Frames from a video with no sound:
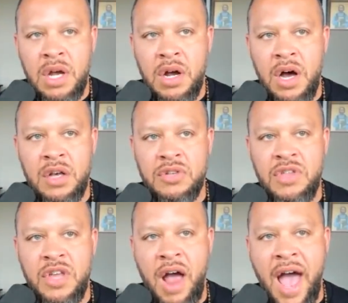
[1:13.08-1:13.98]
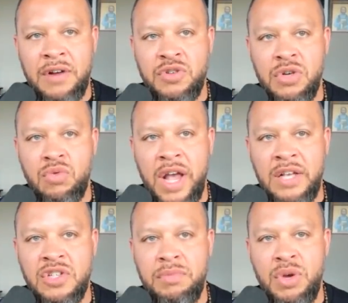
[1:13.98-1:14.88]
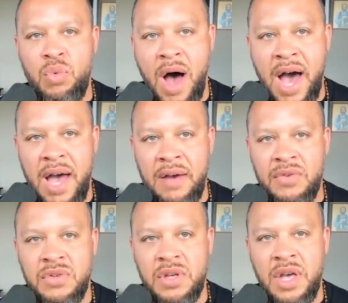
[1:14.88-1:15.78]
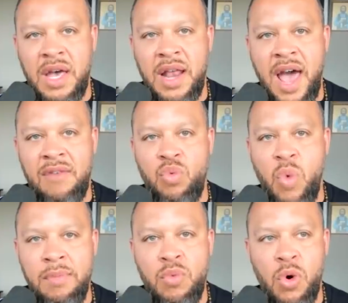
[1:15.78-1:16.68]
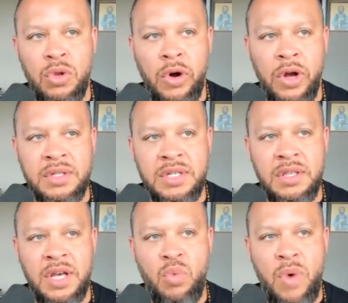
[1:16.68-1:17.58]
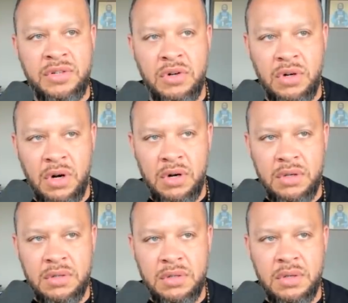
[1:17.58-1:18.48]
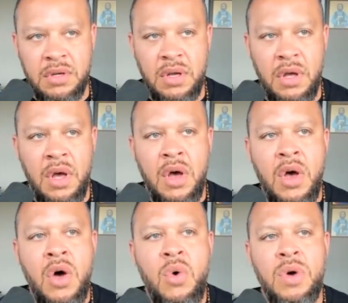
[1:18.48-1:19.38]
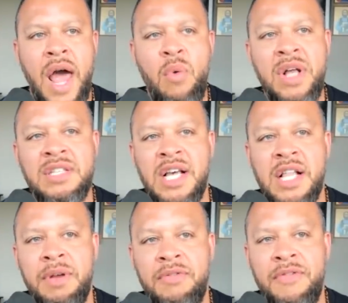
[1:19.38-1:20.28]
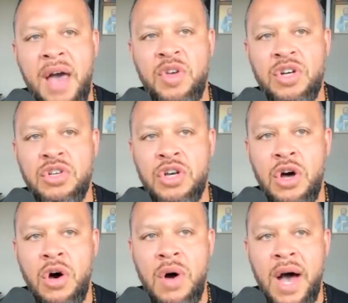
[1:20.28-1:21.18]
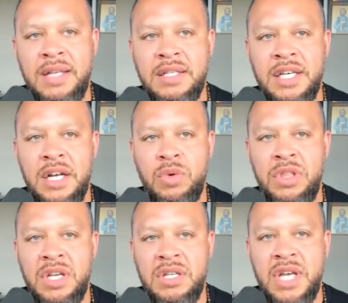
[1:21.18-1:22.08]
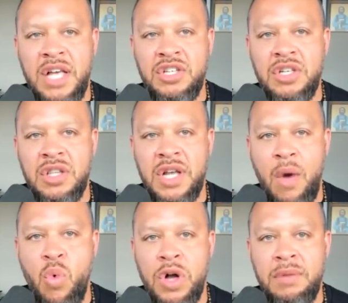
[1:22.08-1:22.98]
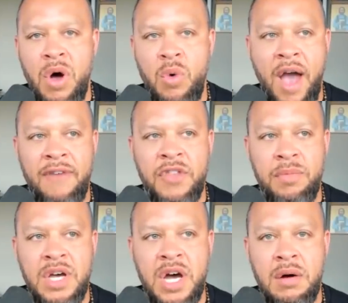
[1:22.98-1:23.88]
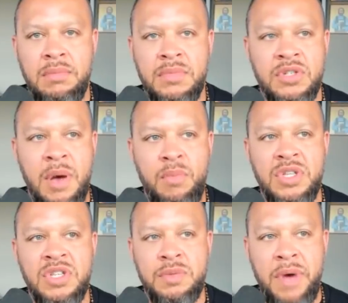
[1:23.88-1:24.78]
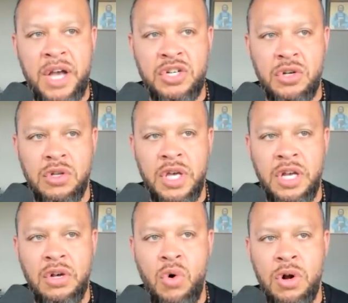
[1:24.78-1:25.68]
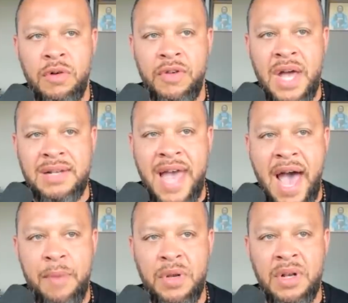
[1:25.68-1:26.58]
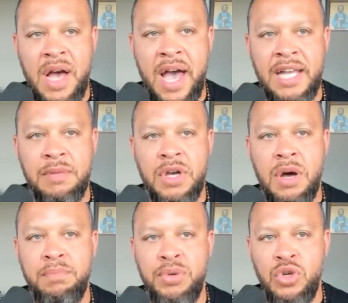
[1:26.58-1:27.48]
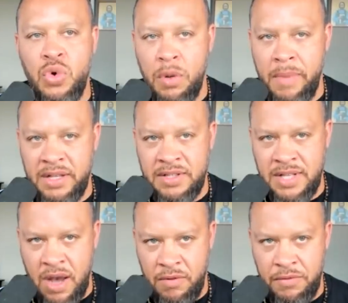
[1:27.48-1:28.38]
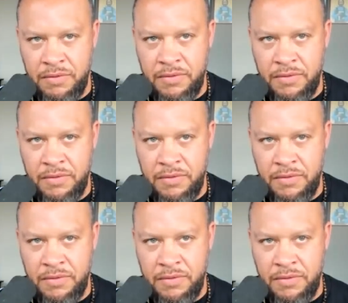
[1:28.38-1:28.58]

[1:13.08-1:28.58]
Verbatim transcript: because they're actually raised to be wives and have way more loyalty than Western girls. When I went celibate five years ago, I did it with the intention that I wanted my wife to become someone special. And in order for that to happen, I had to become pure myself.